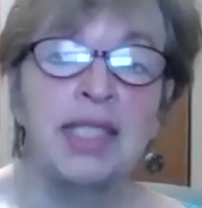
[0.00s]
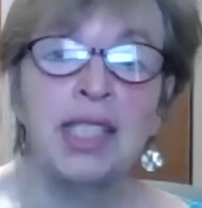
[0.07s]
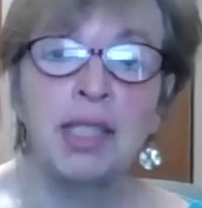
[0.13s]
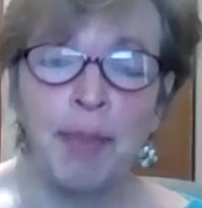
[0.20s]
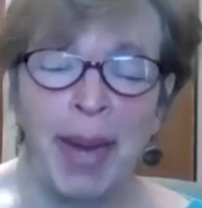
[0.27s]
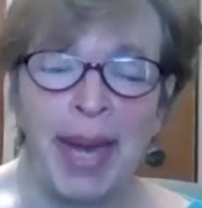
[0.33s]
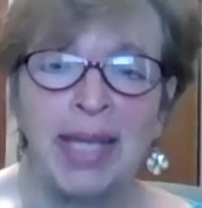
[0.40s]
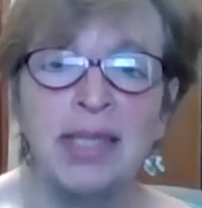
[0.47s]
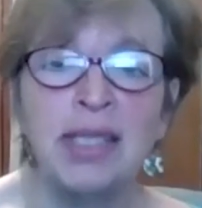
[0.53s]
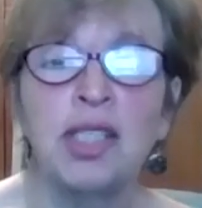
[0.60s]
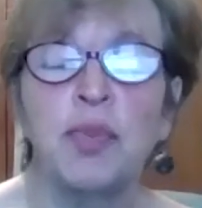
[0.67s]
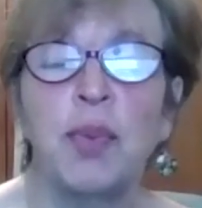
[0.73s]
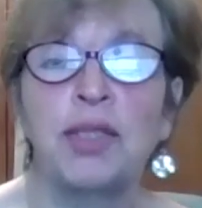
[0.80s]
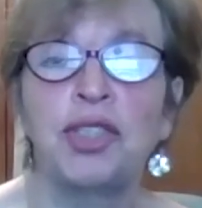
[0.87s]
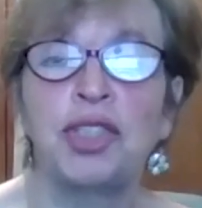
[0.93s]
Spades
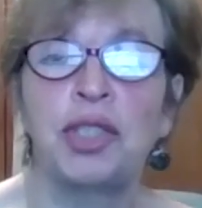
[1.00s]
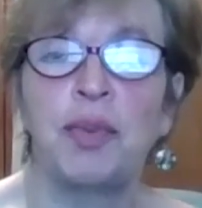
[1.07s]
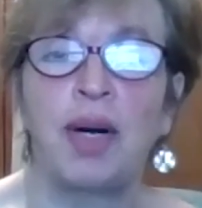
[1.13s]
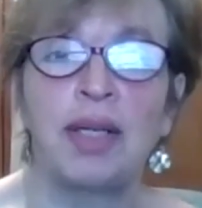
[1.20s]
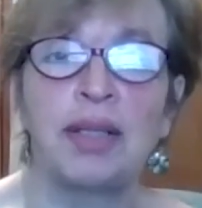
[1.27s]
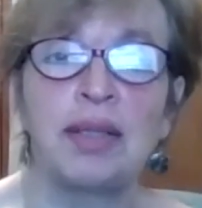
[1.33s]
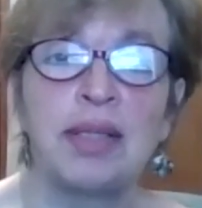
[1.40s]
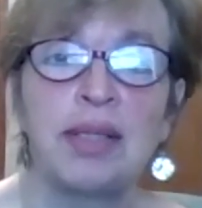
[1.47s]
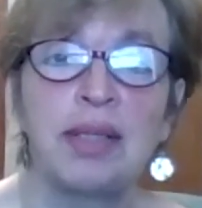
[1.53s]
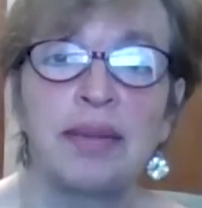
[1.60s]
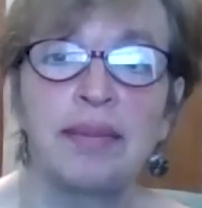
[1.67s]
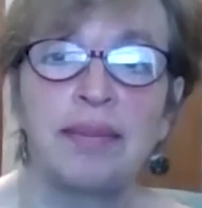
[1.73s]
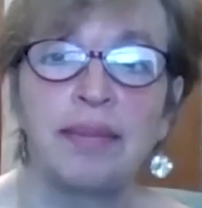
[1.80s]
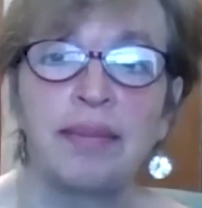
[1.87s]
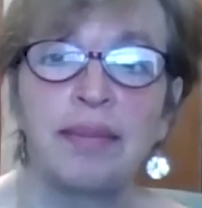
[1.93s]
is what she wants.